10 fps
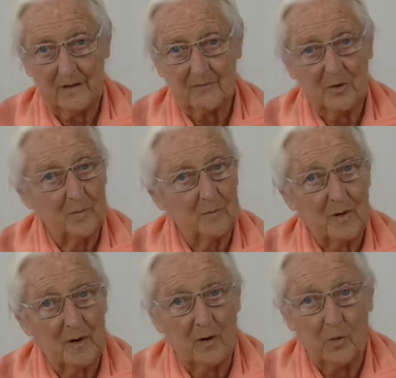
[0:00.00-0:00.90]
From
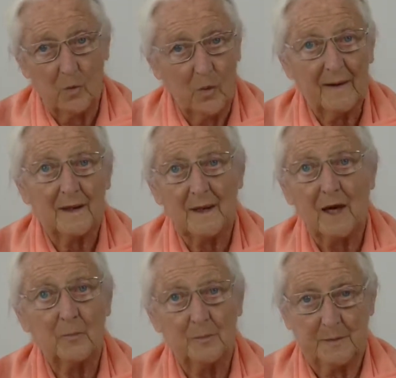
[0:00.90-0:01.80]
our waking
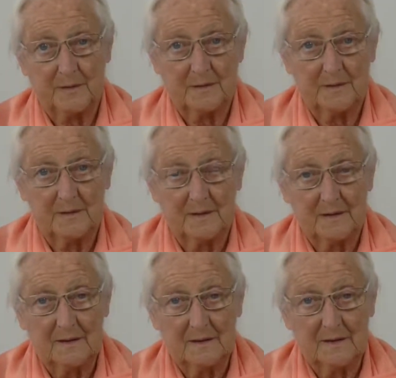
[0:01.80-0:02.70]
up
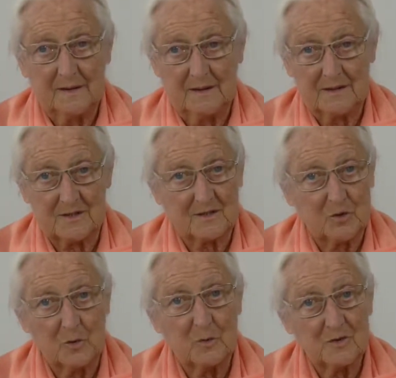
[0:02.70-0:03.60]
as
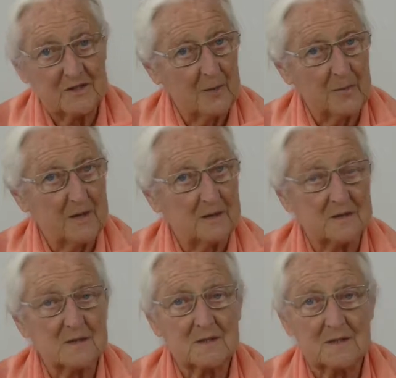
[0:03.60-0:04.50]
Homo
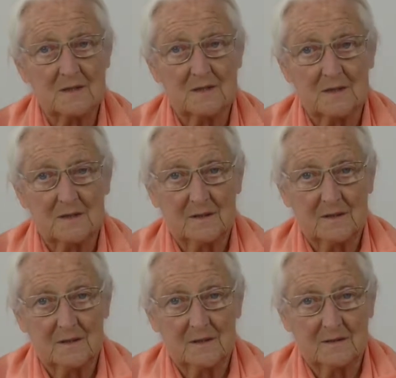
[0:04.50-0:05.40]
sapiens,
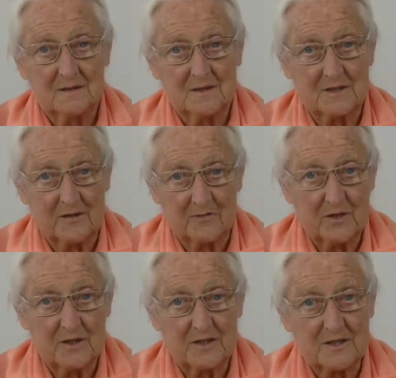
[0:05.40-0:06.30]

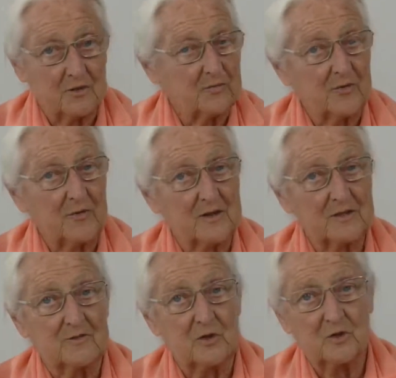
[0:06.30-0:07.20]
discovering
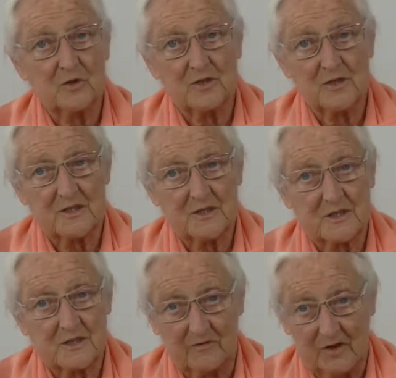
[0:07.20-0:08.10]
self-reflective
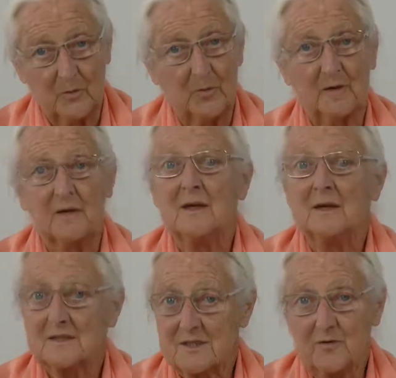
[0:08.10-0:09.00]
consciousness, developing
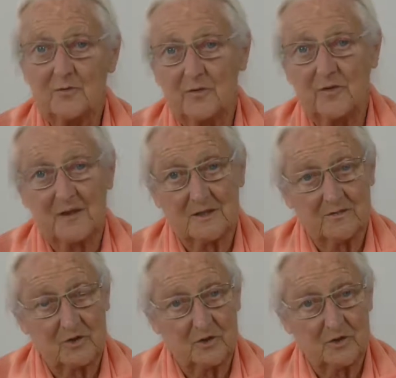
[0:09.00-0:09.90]

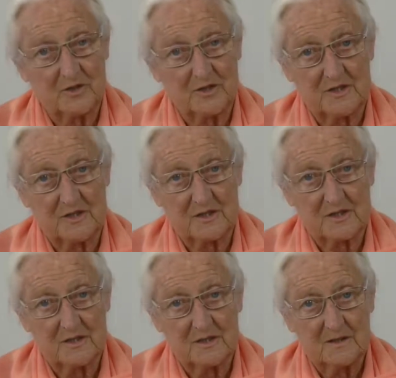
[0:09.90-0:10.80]
self-reflective
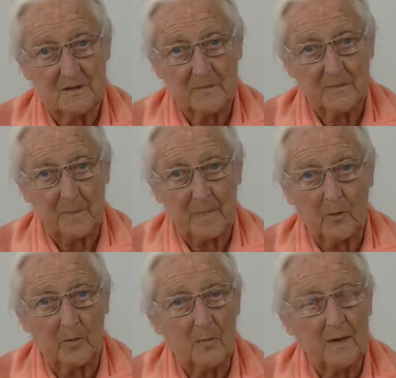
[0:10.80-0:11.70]
consciousness,
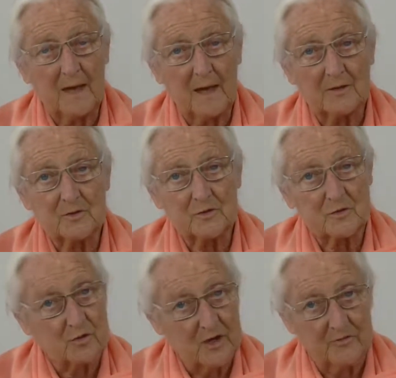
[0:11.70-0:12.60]
we began
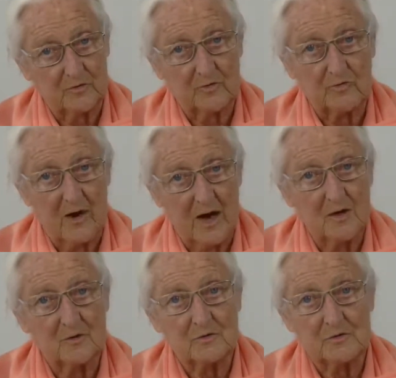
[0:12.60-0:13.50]
to travel
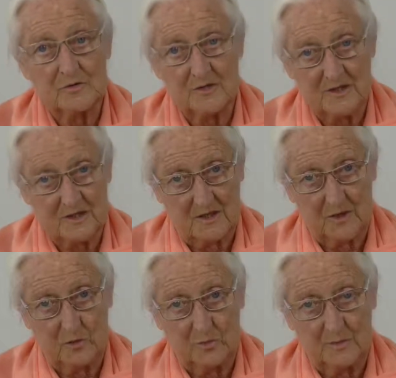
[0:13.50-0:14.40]
round this
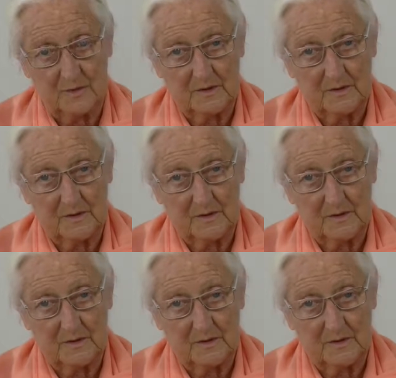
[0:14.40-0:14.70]
globe.